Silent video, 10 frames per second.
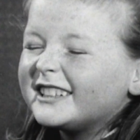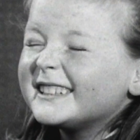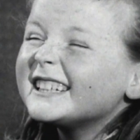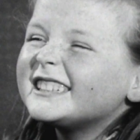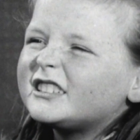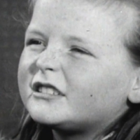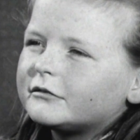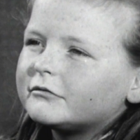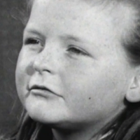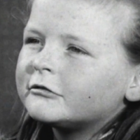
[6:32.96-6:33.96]
It is.
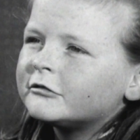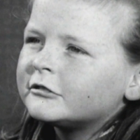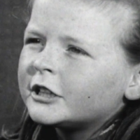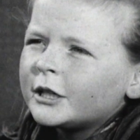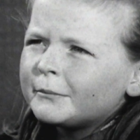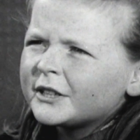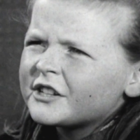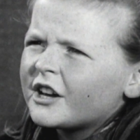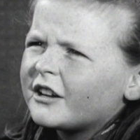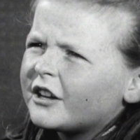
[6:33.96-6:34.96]

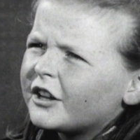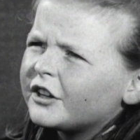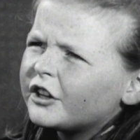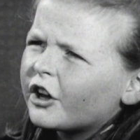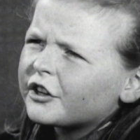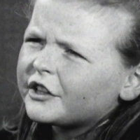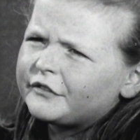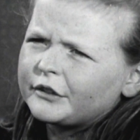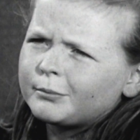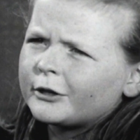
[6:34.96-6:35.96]
But not
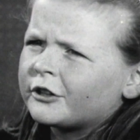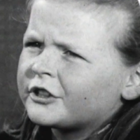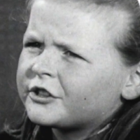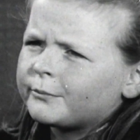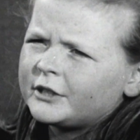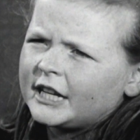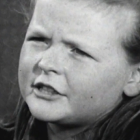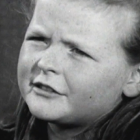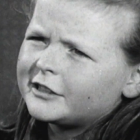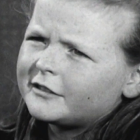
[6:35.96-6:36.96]
if your parents
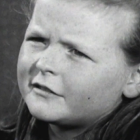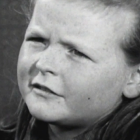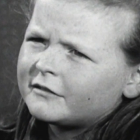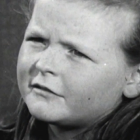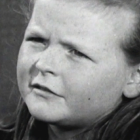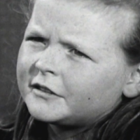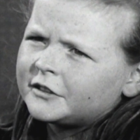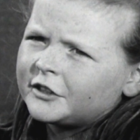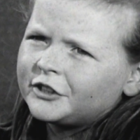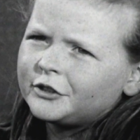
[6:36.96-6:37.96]
object to it.
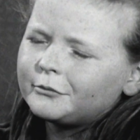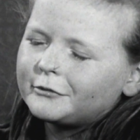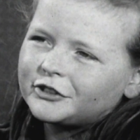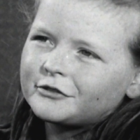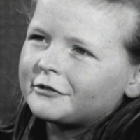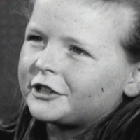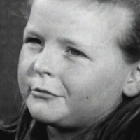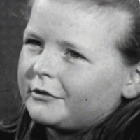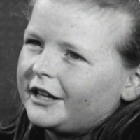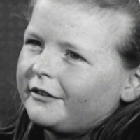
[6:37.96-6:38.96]
Now, you don't want to run
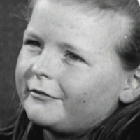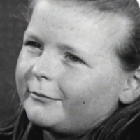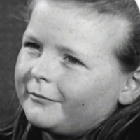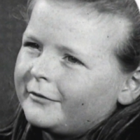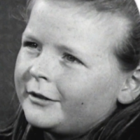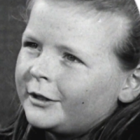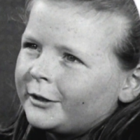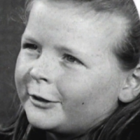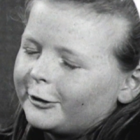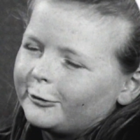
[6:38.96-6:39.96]
away from
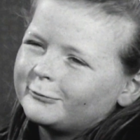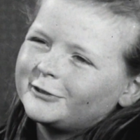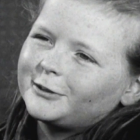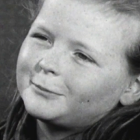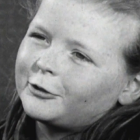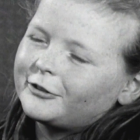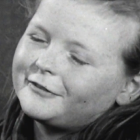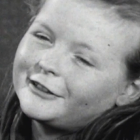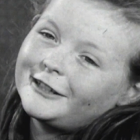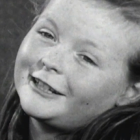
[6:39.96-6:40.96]
home with your
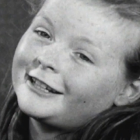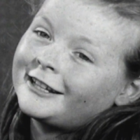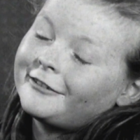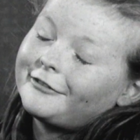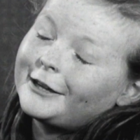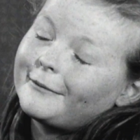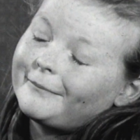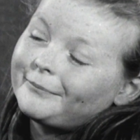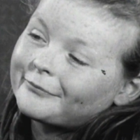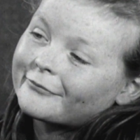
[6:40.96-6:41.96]
boyfriend if
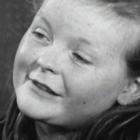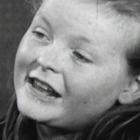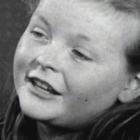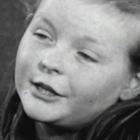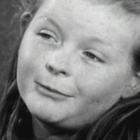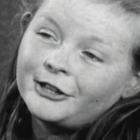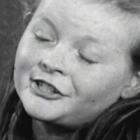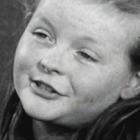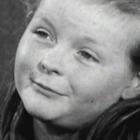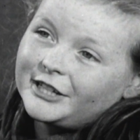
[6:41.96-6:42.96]
your
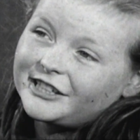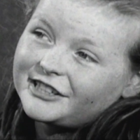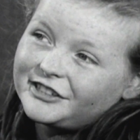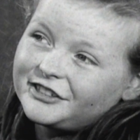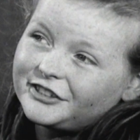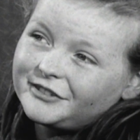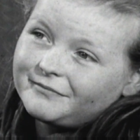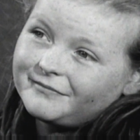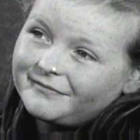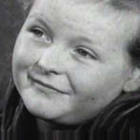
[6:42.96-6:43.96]
parents object to it, do you?